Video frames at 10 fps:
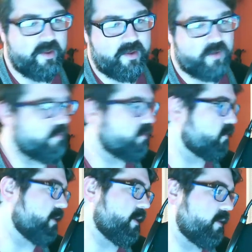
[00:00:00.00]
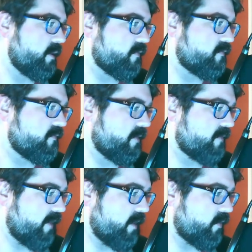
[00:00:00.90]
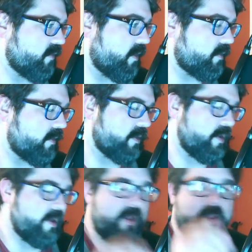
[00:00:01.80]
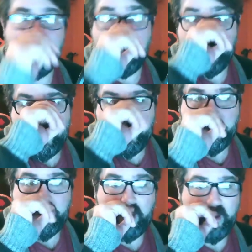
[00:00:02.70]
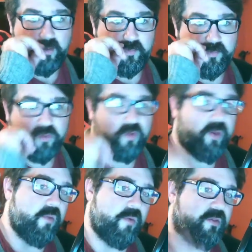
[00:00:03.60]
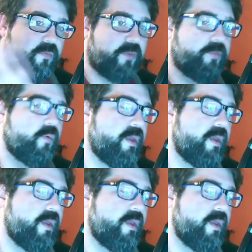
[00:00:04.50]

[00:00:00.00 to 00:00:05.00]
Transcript: Richard Linklater's A Scanner Darkly. But the way he